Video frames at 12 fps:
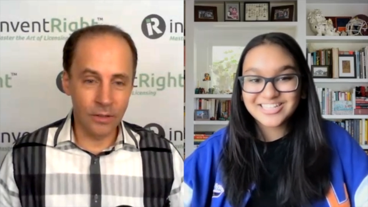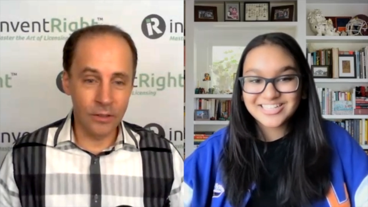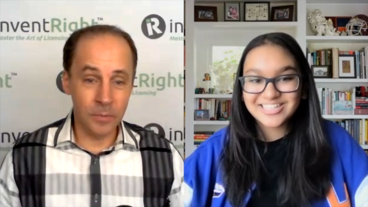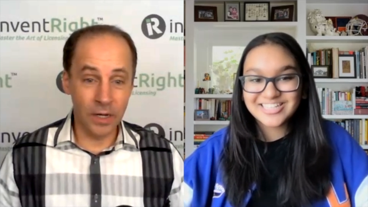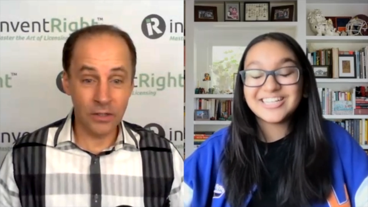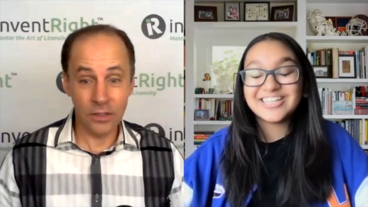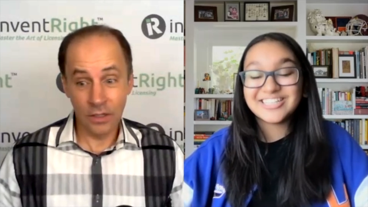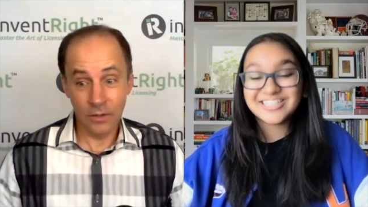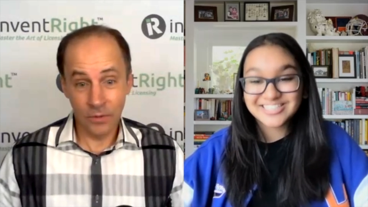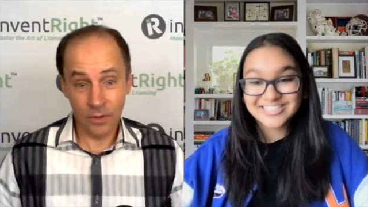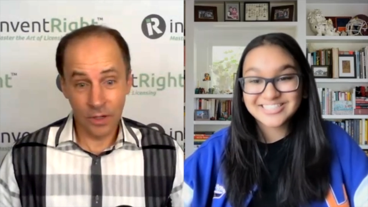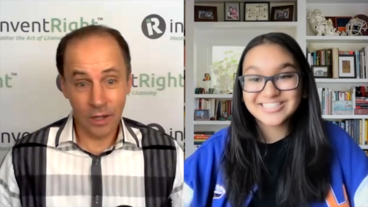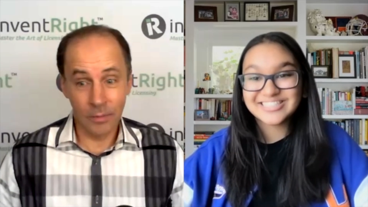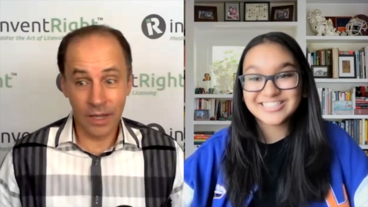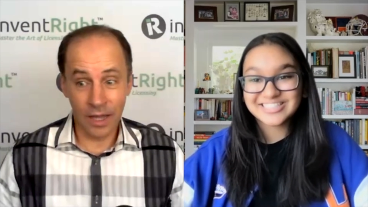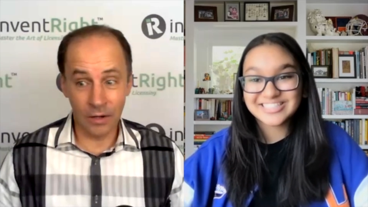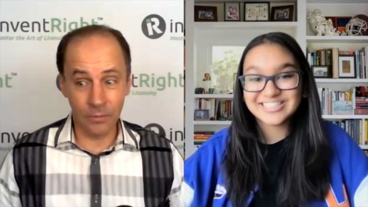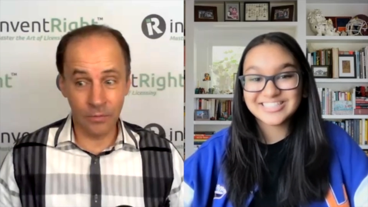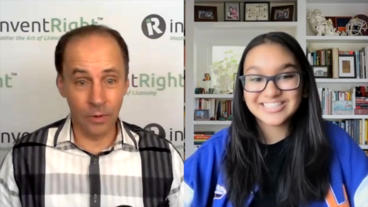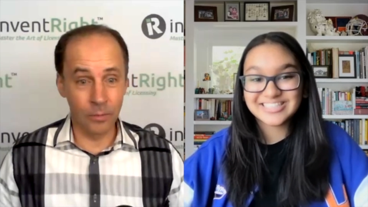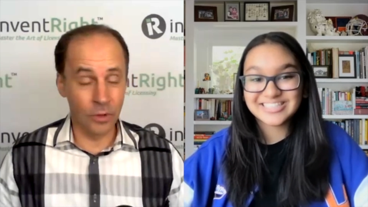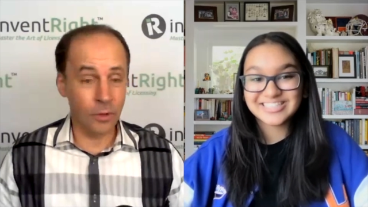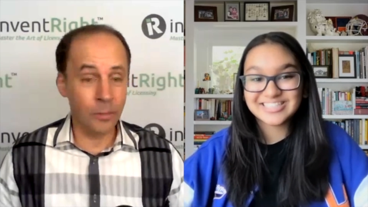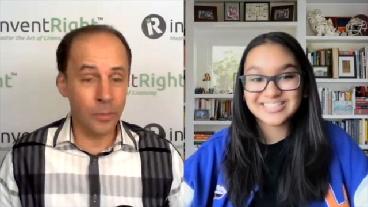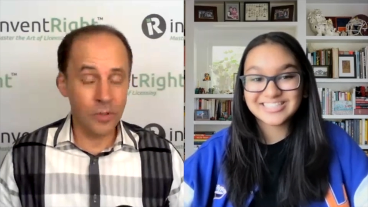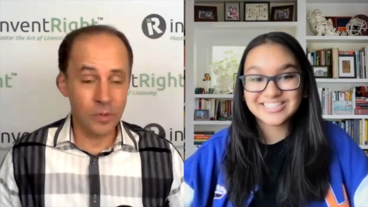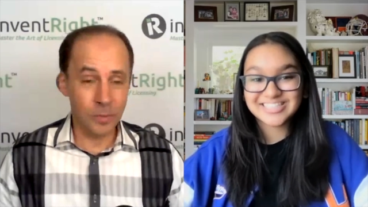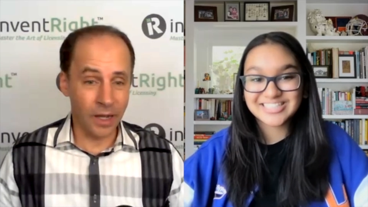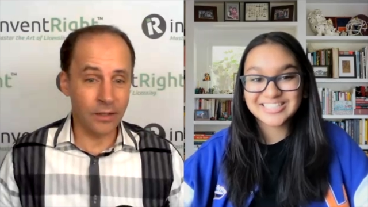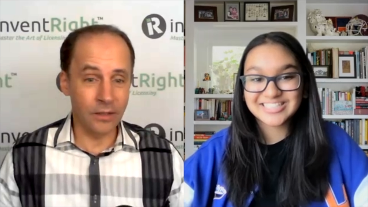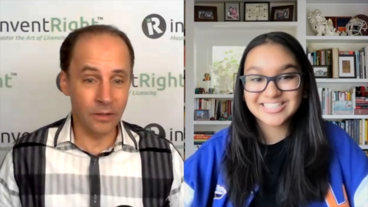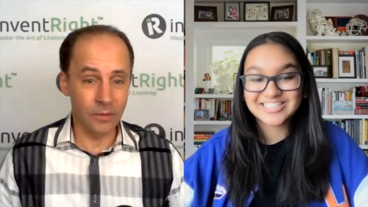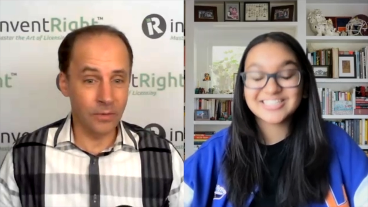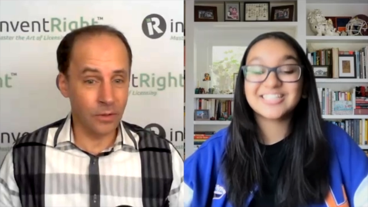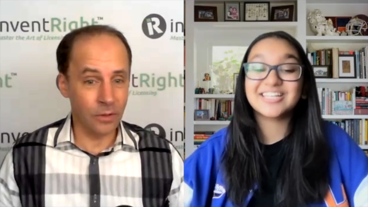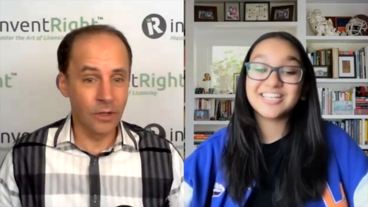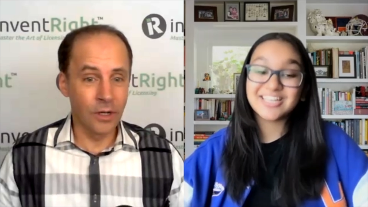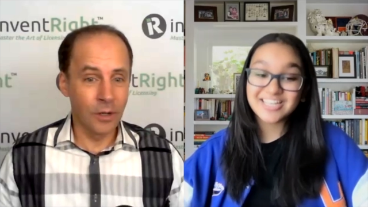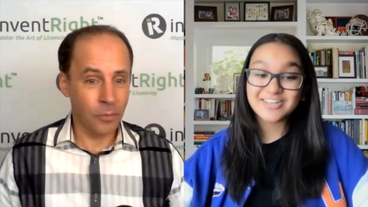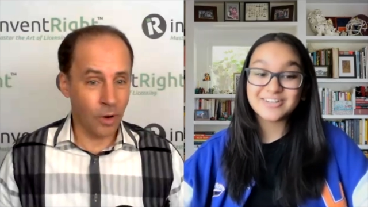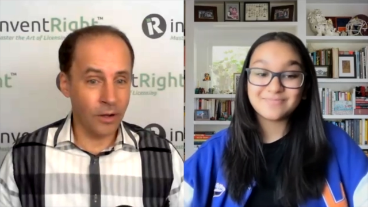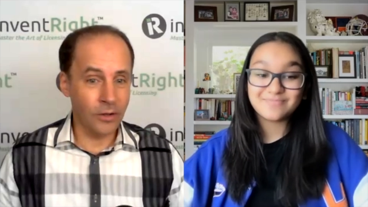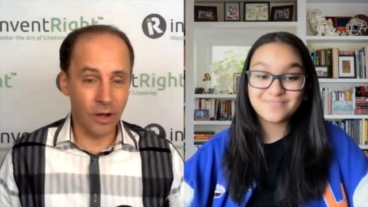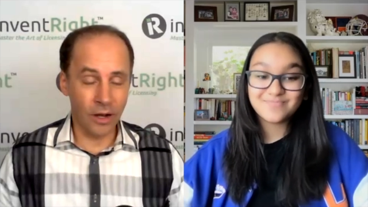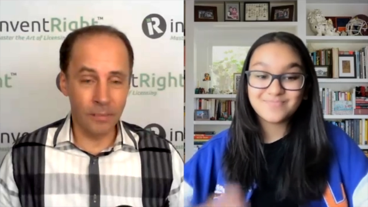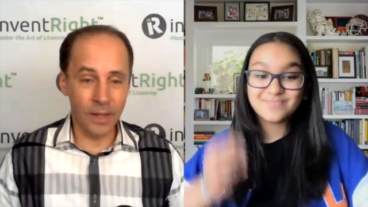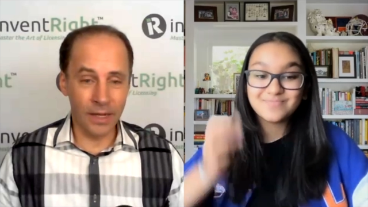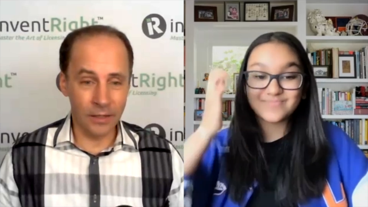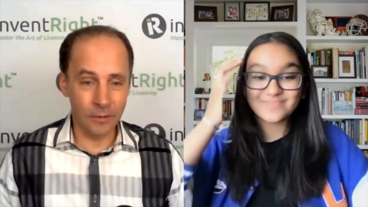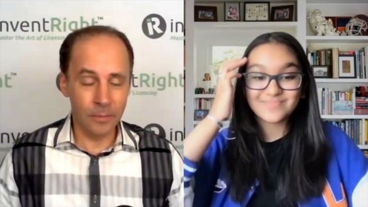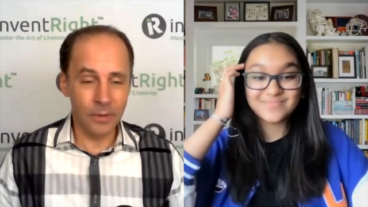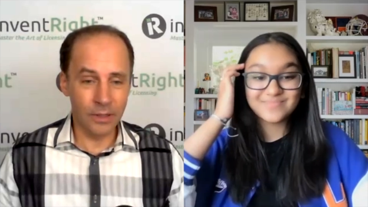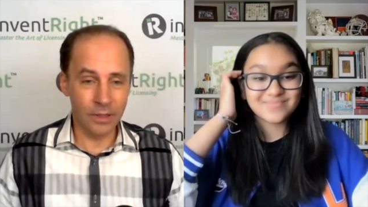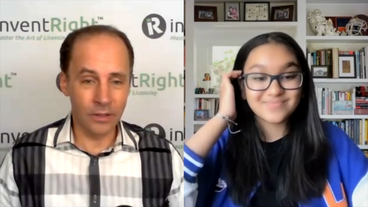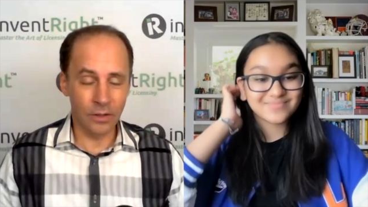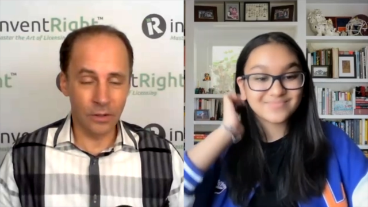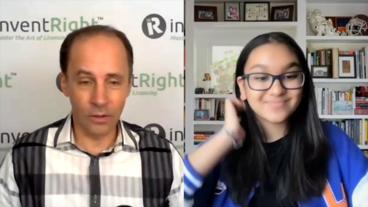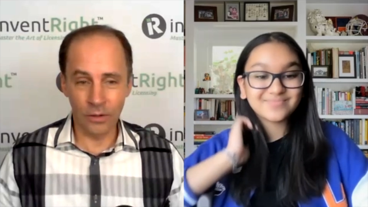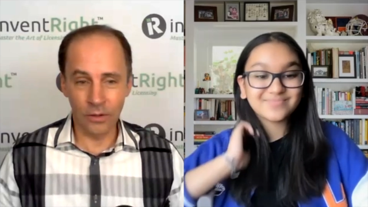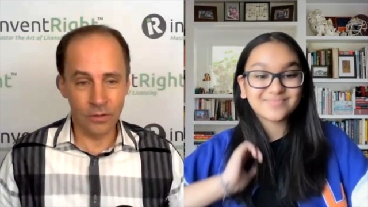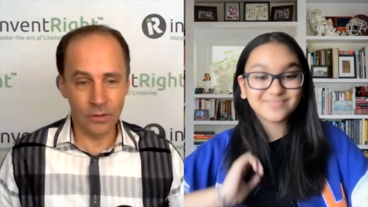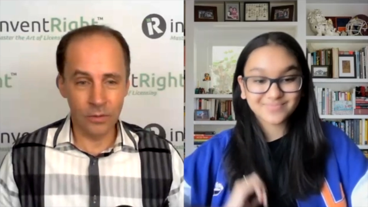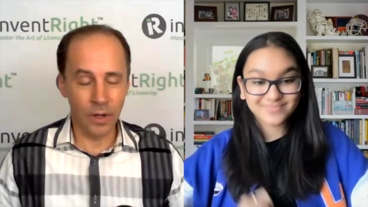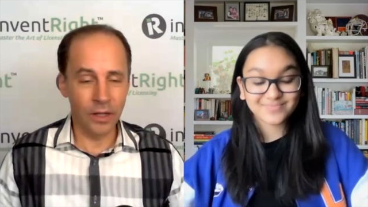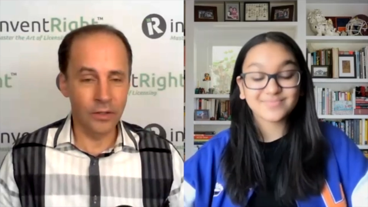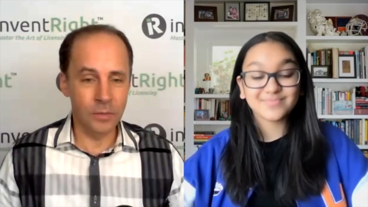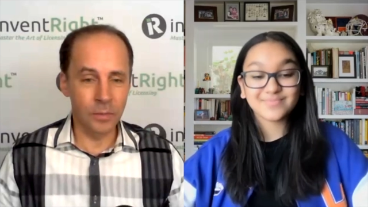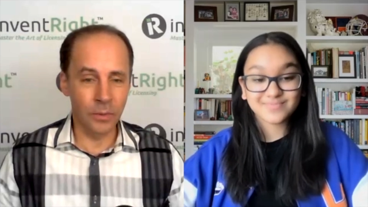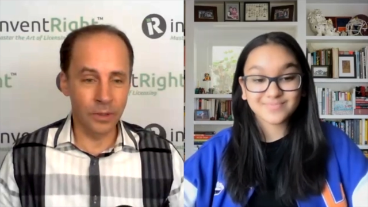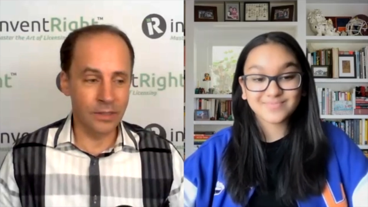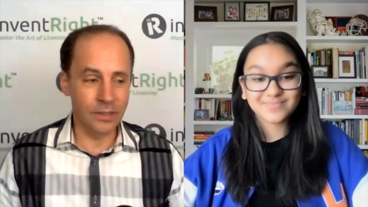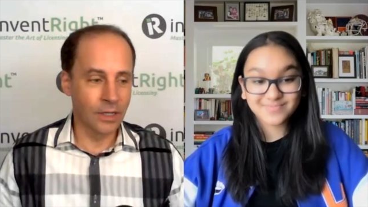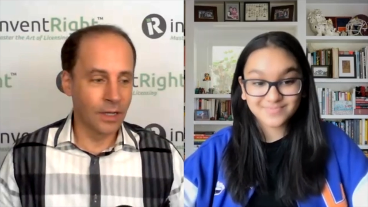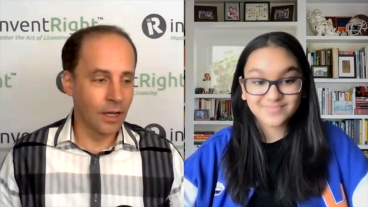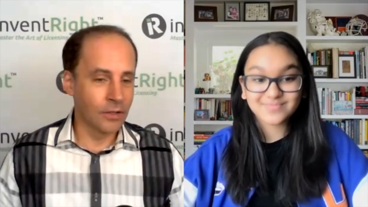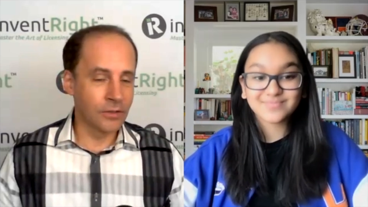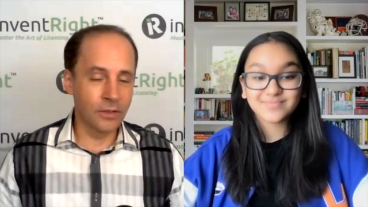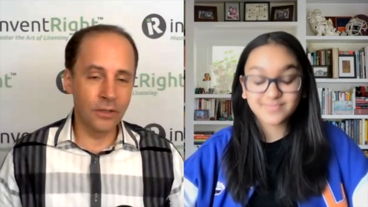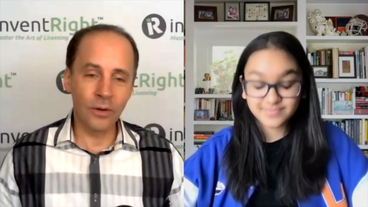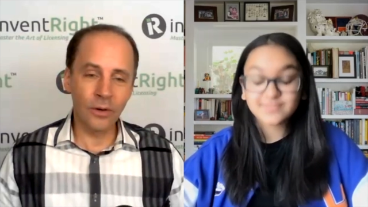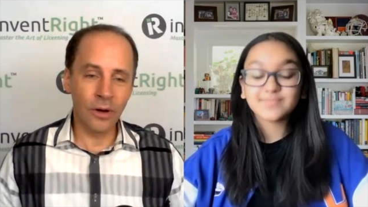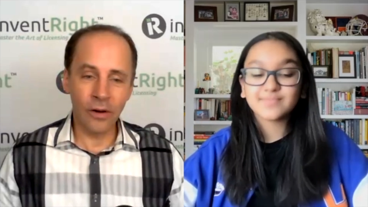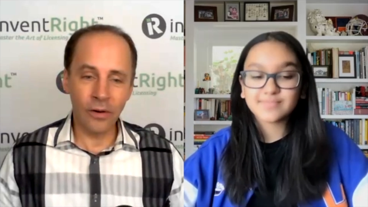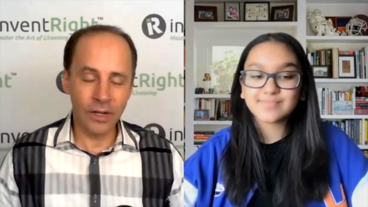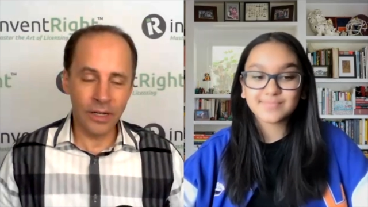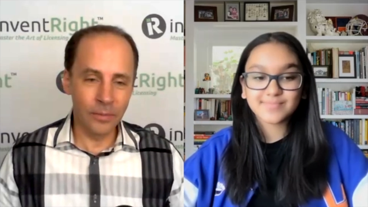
Speaker 1: especially if you're coming at it from your perspective. You're probably trying to make it appealing to girls as well as boys. So you're already